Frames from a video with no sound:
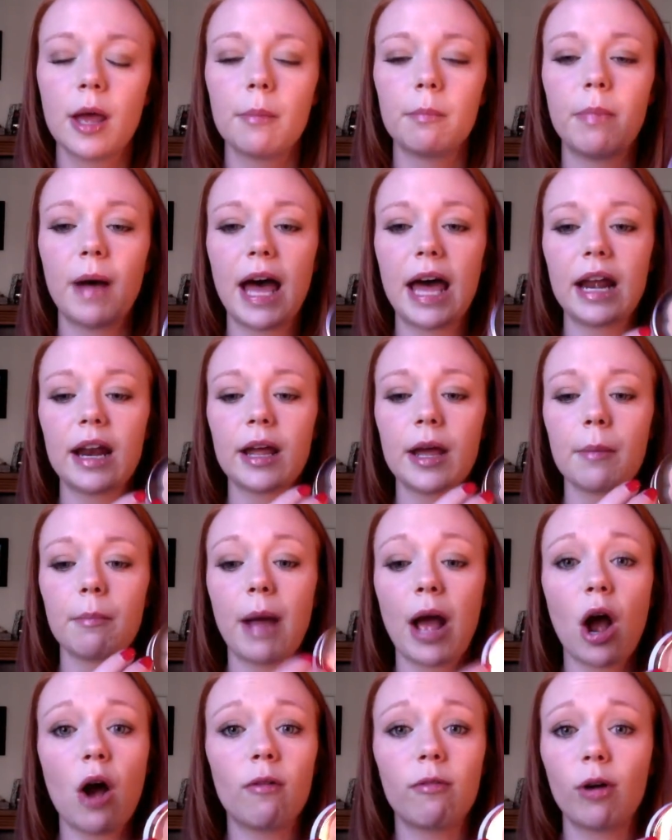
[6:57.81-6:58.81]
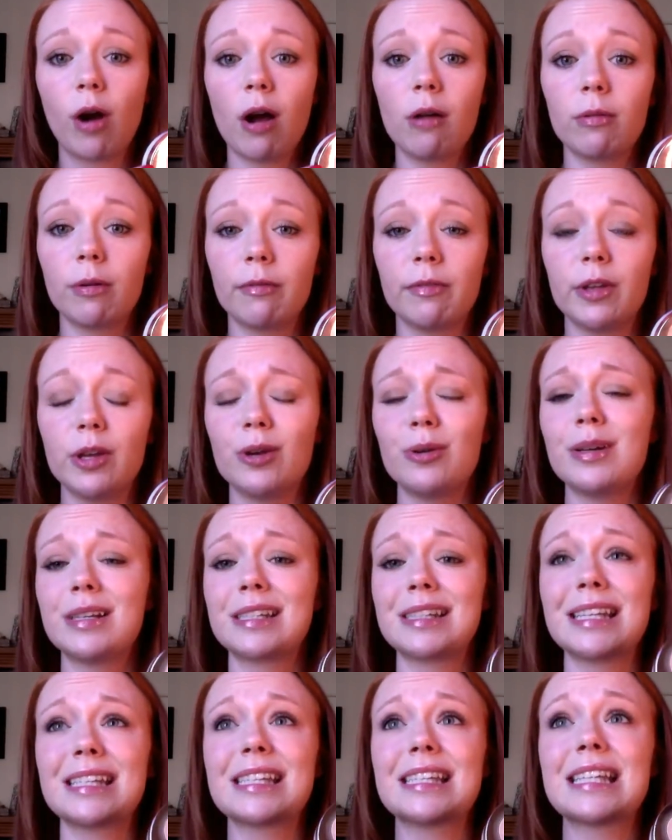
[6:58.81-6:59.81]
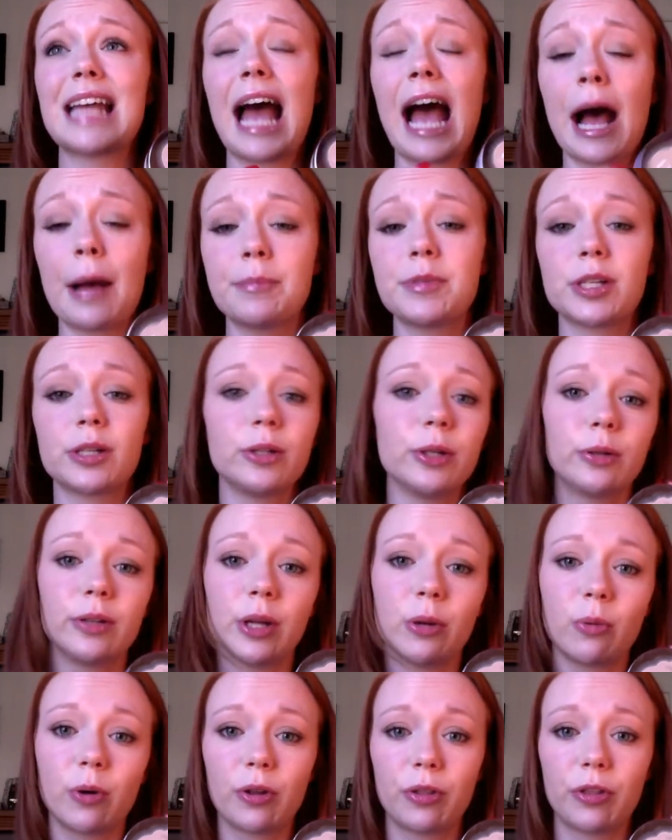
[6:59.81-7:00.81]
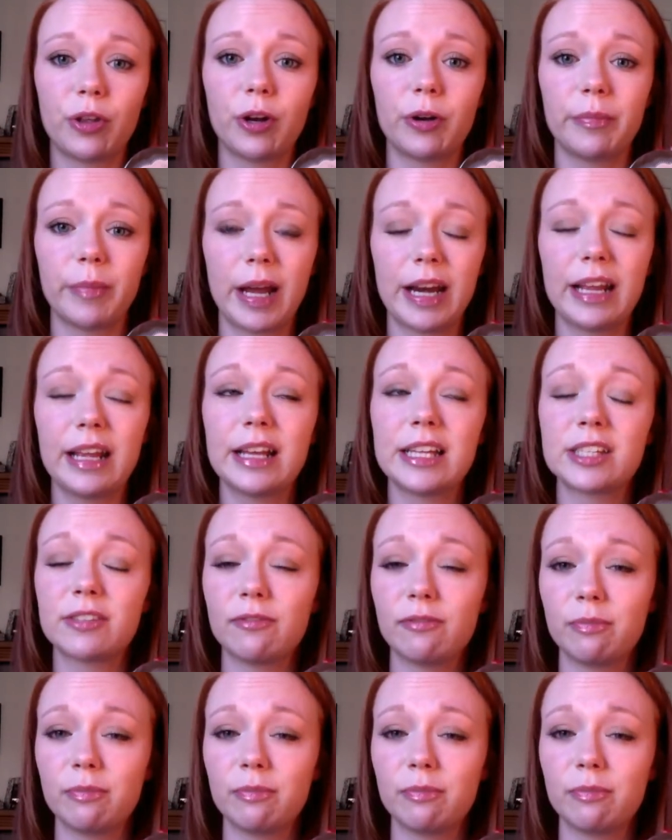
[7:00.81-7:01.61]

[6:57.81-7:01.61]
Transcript: But my overall review is this is absolutely worth your money. It's